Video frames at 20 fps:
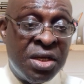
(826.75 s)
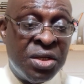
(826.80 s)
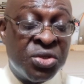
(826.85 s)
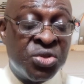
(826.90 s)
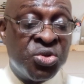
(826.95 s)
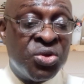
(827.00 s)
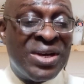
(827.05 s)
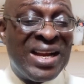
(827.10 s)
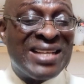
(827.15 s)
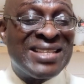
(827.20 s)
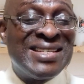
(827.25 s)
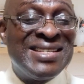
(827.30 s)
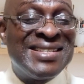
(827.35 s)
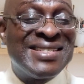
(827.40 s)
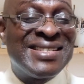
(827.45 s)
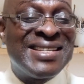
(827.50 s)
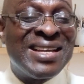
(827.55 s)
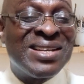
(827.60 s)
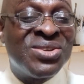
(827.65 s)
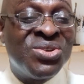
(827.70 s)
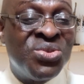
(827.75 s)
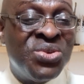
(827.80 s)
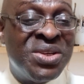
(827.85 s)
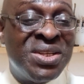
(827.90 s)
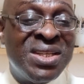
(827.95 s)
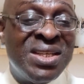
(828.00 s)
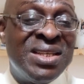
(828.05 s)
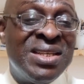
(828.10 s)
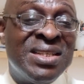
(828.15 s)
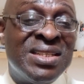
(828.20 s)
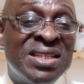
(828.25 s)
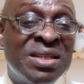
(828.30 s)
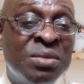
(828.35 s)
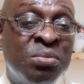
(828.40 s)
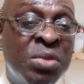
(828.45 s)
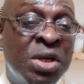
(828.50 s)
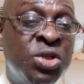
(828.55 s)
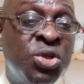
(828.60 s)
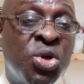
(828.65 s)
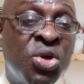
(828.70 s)
So that insecurity is the
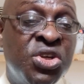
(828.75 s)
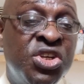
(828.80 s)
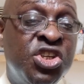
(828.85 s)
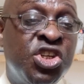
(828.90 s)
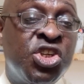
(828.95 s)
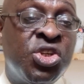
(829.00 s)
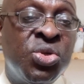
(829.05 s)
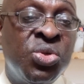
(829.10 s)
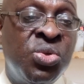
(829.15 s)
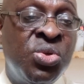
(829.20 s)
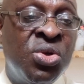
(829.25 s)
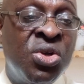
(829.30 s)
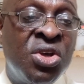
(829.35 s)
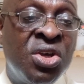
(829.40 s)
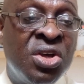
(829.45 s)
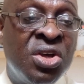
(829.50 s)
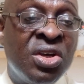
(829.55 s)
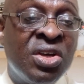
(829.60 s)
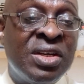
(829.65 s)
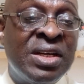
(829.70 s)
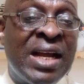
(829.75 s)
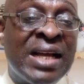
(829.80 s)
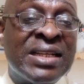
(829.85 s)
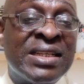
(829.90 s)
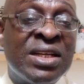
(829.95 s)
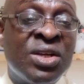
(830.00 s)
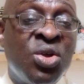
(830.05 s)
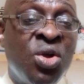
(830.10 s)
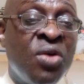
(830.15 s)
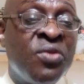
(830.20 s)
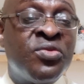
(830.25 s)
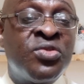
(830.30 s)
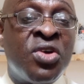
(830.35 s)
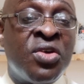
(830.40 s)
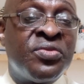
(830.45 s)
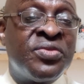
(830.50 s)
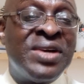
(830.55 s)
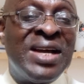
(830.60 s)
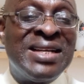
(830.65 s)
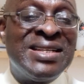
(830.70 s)
major issue that the governor
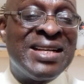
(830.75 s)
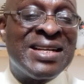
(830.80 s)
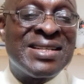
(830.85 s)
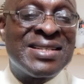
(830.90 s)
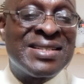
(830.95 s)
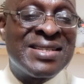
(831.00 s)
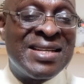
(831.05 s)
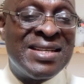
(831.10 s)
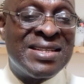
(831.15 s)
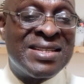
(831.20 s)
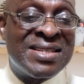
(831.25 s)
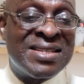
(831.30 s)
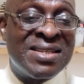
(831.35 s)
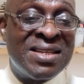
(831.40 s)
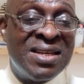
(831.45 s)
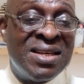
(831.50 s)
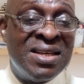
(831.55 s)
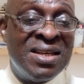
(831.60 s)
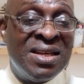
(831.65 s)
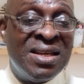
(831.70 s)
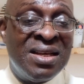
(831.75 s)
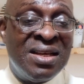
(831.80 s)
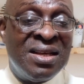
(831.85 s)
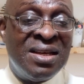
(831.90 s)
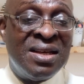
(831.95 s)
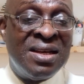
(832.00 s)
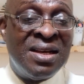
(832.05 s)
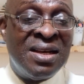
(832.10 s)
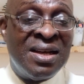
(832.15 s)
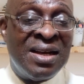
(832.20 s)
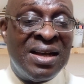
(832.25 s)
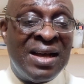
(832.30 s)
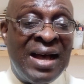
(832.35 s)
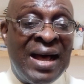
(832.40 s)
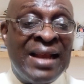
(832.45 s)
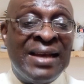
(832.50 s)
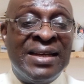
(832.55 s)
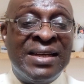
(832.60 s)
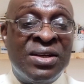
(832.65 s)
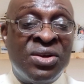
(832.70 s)
of Niger State
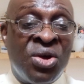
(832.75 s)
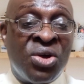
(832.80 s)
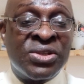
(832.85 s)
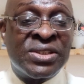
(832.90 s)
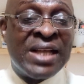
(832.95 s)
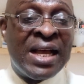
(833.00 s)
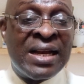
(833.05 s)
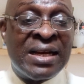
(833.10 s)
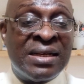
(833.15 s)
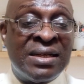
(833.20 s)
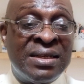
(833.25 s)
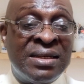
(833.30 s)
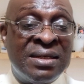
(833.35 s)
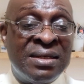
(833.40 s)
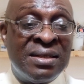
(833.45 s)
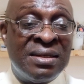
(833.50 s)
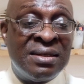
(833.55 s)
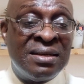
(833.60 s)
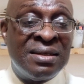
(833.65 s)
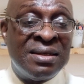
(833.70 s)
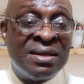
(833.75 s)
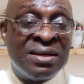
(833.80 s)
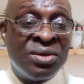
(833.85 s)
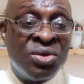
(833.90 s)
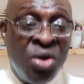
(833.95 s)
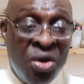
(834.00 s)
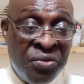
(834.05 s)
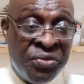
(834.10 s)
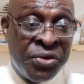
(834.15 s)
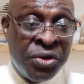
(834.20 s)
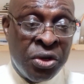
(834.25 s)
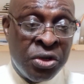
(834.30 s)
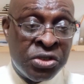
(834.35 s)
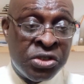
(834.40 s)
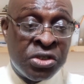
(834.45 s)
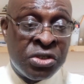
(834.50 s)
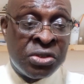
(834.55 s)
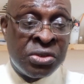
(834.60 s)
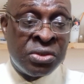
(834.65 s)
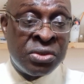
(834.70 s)
and the northern
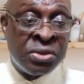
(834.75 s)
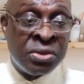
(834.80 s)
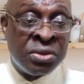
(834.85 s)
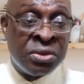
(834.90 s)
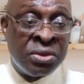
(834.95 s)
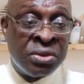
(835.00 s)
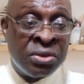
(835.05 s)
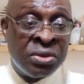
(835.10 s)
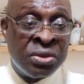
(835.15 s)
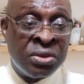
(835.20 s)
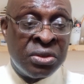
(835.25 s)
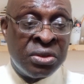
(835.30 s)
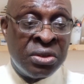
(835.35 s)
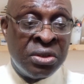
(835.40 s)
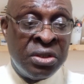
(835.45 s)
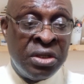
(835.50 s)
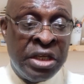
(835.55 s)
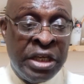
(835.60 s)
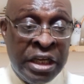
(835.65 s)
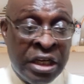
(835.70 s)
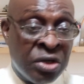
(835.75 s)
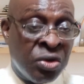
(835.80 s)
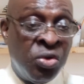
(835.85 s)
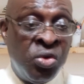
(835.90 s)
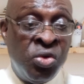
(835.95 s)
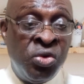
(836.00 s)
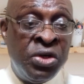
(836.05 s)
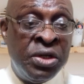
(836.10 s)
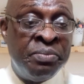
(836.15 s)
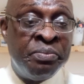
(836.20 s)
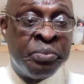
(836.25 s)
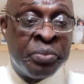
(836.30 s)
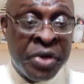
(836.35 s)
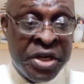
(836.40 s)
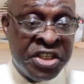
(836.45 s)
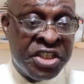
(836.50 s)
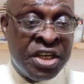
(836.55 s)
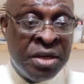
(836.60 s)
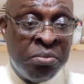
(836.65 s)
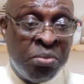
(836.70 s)
governors, including
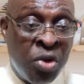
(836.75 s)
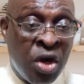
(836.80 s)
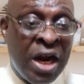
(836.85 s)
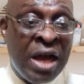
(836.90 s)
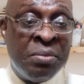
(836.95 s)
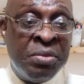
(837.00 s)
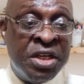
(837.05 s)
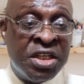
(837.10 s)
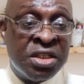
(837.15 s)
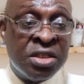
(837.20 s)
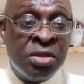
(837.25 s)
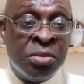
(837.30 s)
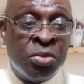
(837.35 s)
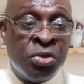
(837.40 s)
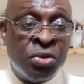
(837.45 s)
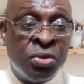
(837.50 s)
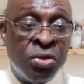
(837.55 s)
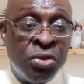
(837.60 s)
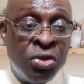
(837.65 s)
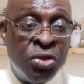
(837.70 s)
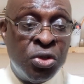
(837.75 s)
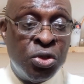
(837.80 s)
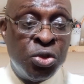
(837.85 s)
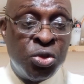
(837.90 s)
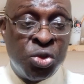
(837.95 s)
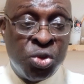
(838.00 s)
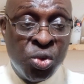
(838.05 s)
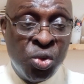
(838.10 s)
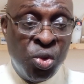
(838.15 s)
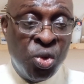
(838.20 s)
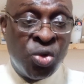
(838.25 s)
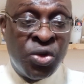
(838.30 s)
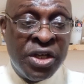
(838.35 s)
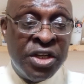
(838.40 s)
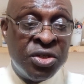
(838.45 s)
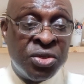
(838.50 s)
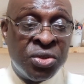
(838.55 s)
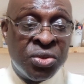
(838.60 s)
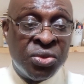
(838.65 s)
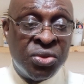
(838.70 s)
President Bola Ahmed Tinubu, should look
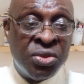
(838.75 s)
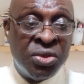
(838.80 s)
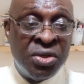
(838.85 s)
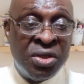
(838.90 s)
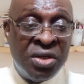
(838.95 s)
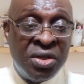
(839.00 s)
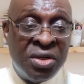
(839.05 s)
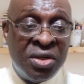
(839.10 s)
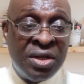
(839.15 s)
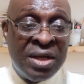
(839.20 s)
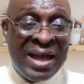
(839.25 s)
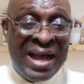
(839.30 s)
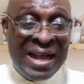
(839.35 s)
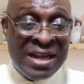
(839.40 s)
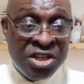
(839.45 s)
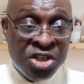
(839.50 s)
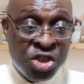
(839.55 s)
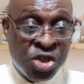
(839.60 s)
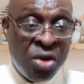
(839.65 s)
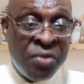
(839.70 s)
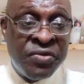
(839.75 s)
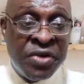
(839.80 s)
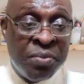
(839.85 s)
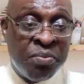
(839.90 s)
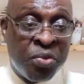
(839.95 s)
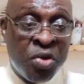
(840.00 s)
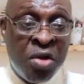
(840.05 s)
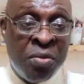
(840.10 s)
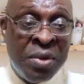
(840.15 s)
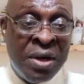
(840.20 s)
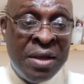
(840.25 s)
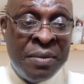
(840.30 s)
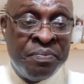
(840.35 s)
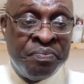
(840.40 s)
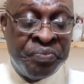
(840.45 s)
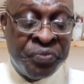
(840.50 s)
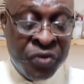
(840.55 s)
into and solve the problem.